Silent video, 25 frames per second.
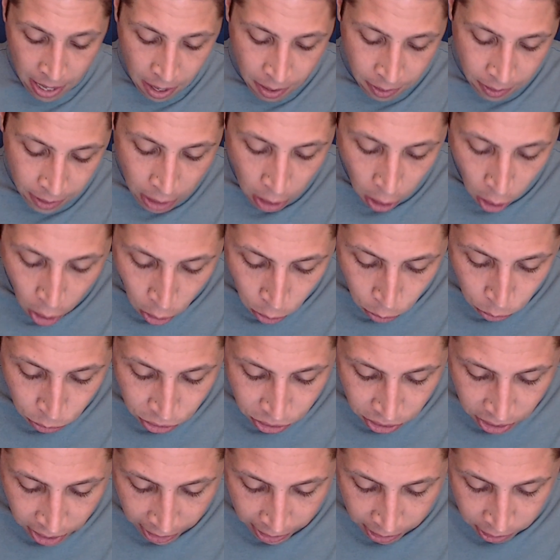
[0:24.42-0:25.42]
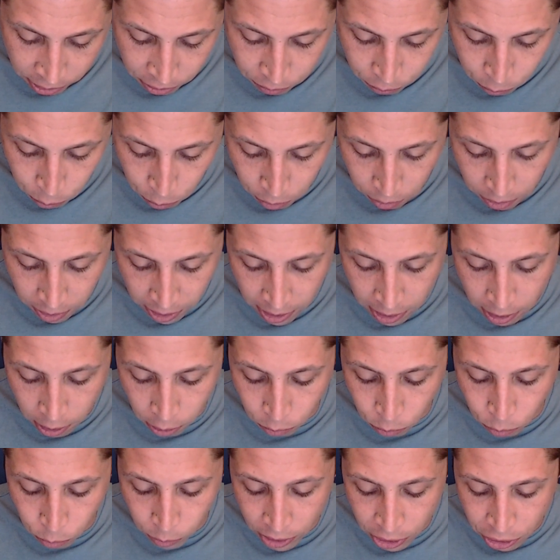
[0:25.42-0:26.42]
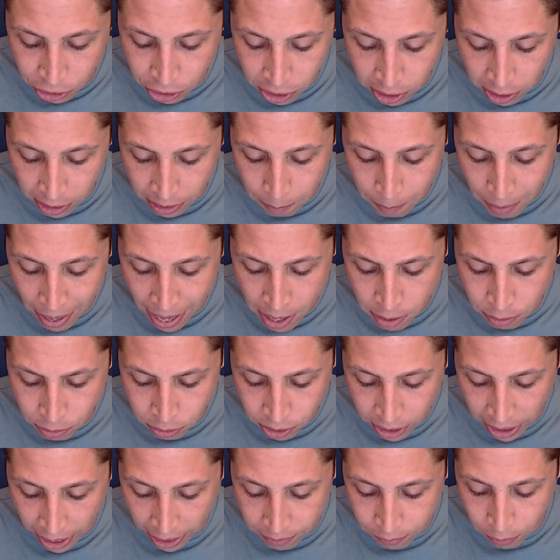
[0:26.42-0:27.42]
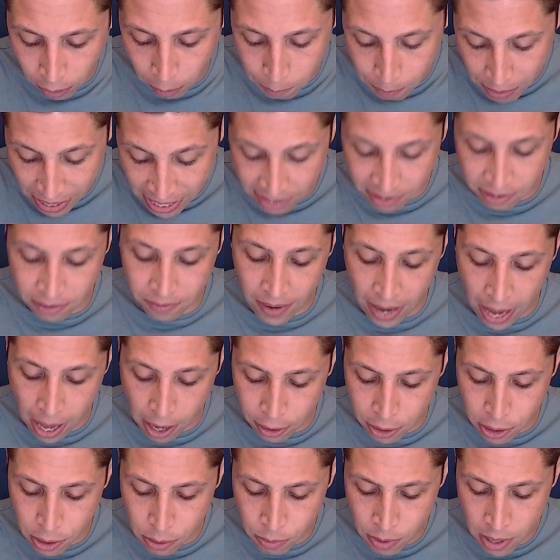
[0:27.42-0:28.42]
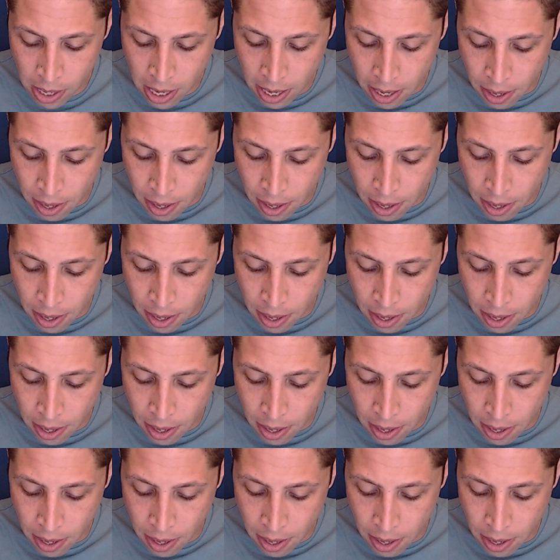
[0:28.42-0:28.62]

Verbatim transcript: the O stands for the original amount, kind of our base value.